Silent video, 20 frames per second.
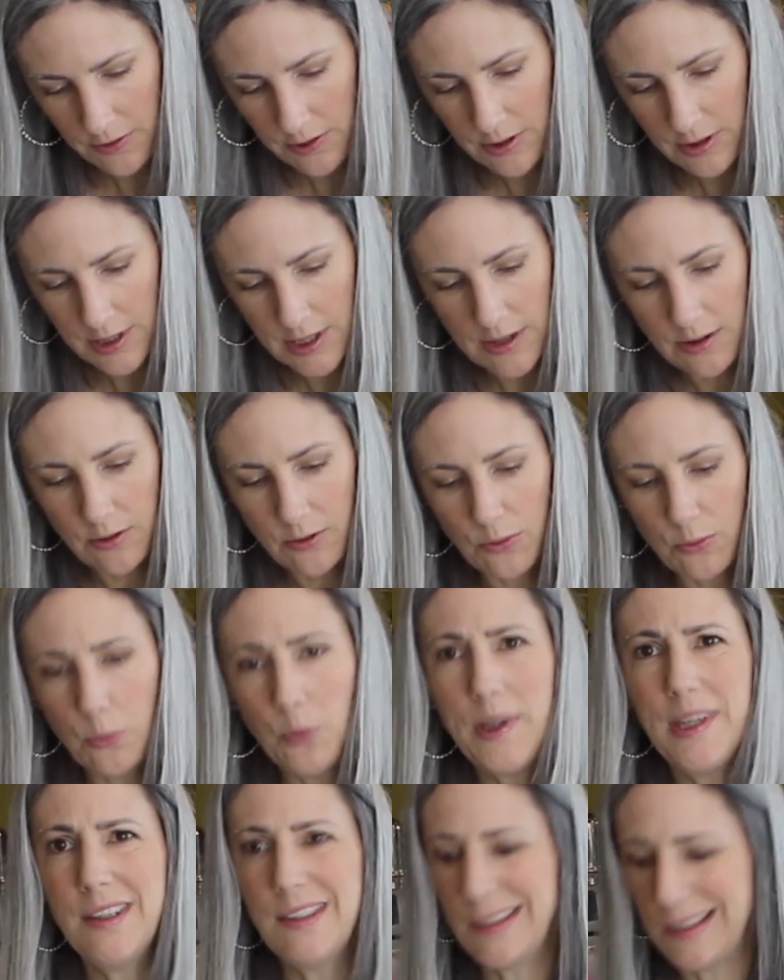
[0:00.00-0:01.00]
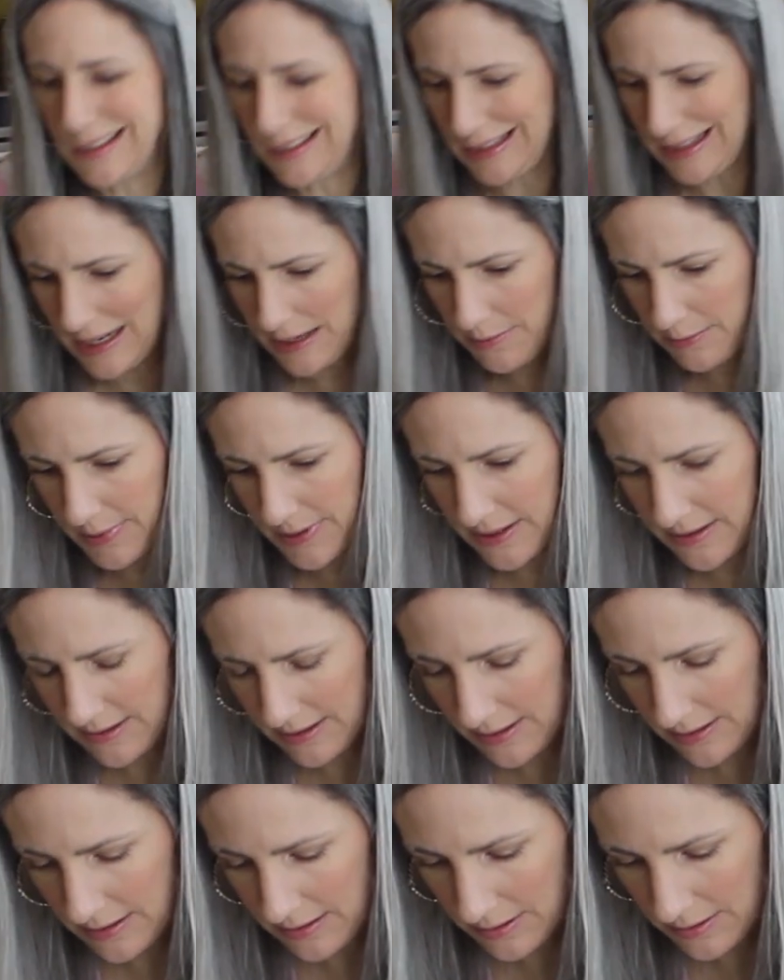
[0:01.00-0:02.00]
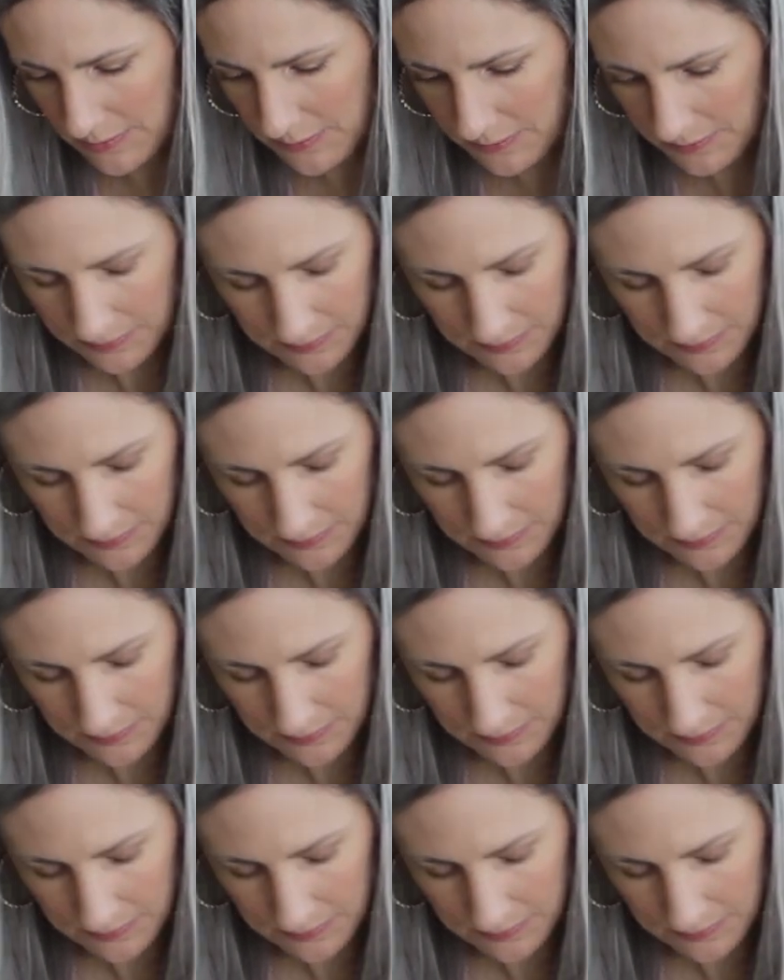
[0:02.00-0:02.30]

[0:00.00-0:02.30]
always got those weird little end pieces,